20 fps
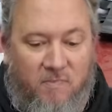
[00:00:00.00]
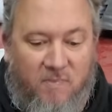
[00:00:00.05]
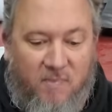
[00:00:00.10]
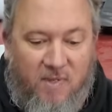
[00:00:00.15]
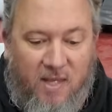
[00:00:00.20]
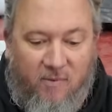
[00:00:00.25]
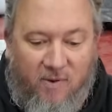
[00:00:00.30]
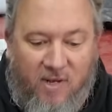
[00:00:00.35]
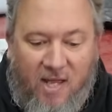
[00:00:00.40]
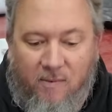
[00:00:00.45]

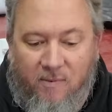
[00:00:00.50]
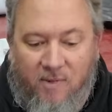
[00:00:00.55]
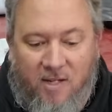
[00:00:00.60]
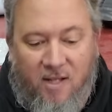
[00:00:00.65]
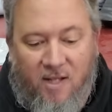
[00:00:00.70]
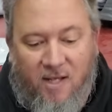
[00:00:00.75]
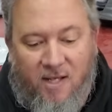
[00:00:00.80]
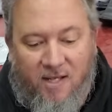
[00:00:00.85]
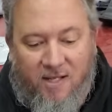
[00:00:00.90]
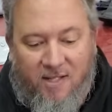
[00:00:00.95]
there we have it.
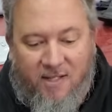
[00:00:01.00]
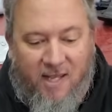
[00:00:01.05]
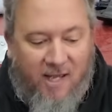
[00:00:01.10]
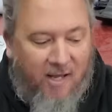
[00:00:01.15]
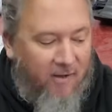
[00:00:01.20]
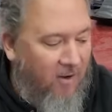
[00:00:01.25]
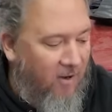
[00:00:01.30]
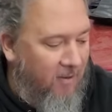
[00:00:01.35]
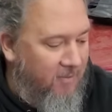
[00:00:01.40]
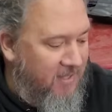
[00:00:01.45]

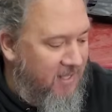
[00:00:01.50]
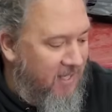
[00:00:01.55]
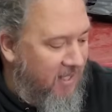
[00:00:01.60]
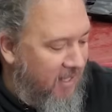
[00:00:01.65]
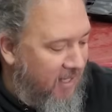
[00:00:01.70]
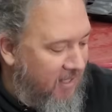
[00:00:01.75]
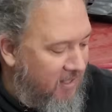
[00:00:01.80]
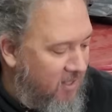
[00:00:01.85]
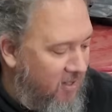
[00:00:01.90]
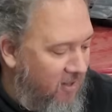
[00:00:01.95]
Now, obviously
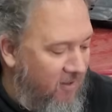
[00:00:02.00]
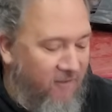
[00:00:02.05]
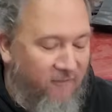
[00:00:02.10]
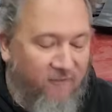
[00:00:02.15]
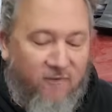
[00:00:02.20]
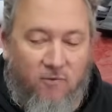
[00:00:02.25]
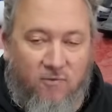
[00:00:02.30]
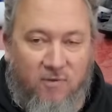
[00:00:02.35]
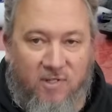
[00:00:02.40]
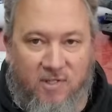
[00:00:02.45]
that's not the
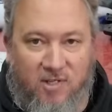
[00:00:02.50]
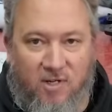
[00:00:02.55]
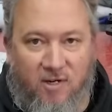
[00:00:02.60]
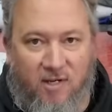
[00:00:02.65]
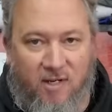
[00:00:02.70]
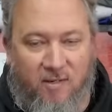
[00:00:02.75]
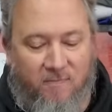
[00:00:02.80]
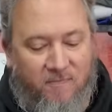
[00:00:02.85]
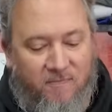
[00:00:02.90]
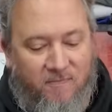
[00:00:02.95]
full
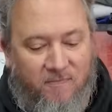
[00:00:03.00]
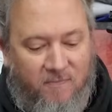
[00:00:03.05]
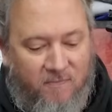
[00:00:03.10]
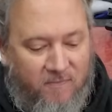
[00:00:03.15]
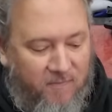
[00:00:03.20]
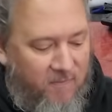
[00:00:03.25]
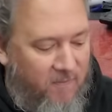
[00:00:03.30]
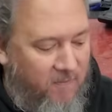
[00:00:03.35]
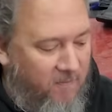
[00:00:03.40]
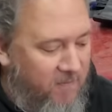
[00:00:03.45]
design,
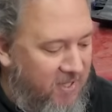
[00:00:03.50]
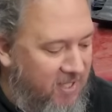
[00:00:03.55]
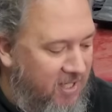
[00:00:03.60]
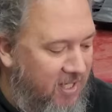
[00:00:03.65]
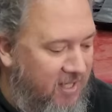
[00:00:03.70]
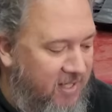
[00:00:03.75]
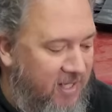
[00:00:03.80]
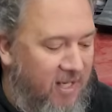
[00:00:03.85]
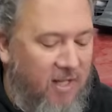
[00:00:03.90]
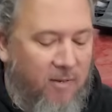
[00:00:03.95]
but
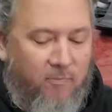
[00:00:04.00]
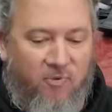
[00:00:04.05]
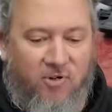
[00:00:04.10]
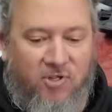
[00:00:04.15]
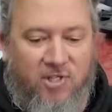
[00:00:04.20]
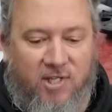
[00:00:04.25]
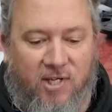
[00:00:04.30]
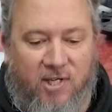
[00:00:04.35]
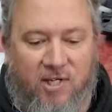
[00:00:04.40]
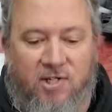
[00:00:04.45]
you see the
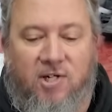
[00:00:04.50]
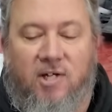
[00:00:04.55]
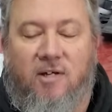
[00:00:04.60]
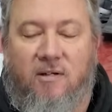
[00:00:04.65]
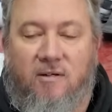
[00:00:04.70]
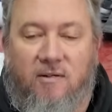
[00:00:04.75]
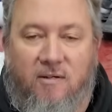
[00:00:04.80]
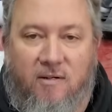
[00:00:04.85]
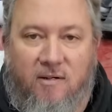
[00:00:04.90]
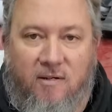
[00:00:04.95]
procedure.
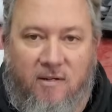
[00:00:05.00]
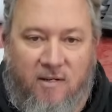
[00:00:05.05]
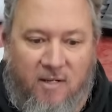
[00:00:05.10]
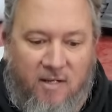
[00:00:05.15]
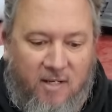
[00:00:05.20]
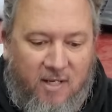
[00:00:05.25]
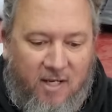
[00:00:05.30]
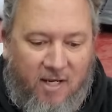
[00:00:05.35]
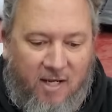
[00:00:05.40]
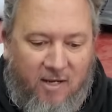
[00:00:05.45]

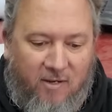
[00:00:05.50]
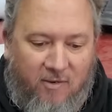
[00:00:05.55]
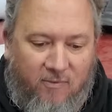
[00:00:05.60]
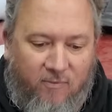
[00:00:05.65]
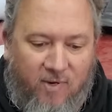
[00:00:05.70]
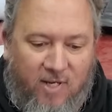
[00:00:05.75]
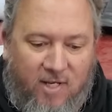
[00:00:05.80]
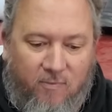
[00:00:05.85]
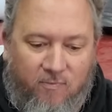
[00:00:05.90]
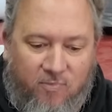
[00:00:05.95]
You know,
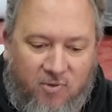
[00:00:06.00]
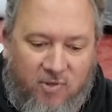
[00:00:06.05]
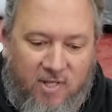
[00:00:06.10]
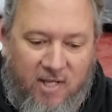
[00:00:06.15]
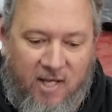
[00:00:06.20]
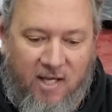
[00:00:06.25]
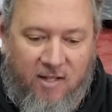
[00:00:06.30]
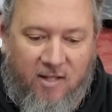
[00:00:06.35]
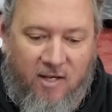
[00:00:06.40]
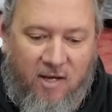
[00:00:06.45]
we can put
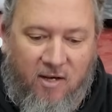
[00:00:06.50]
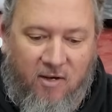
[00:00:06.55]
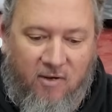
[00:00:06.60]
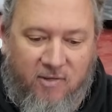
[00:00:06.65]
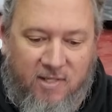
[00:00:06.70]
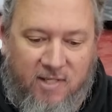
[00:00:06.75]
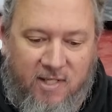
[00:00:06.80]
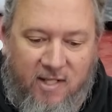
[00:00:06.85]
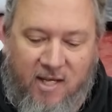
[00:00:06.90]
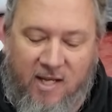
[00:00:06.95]
the other
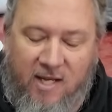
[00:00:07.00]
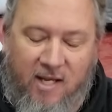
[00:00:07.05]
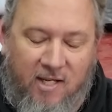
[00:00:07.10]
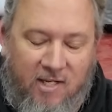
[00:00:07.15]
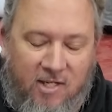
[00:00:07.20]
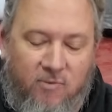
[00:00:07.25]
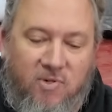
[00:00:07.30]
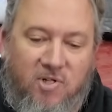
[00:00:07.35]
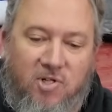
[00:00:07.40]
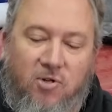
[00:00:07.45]
holes in there,
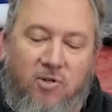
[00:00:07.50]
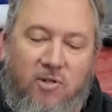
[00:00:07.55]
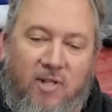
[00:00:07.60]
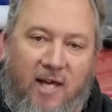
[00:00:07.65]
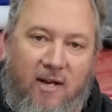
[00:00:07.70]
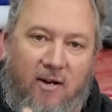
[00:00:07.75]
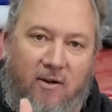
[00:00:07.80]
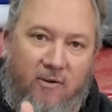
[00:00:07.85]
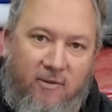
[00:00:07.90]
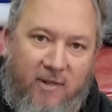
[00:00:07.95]
and you would do
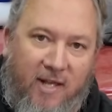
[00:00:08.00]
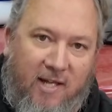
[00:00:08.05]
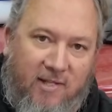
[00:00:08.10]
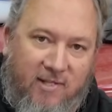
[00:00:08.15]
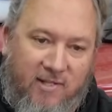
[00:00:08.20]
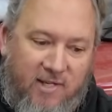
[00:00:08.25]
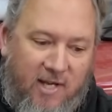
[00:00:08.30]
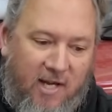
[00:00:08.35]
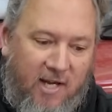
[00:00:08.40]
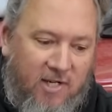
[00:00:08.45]
that on that
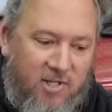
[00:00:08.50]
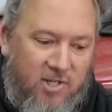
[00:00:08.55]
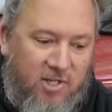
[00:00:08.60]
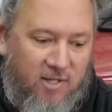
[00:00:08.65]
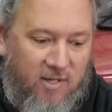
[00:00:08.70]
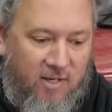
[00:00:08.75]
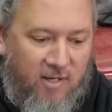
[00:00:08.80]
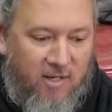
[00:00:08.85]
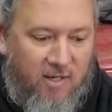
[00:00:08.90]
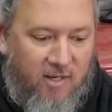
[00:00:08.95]
sketch.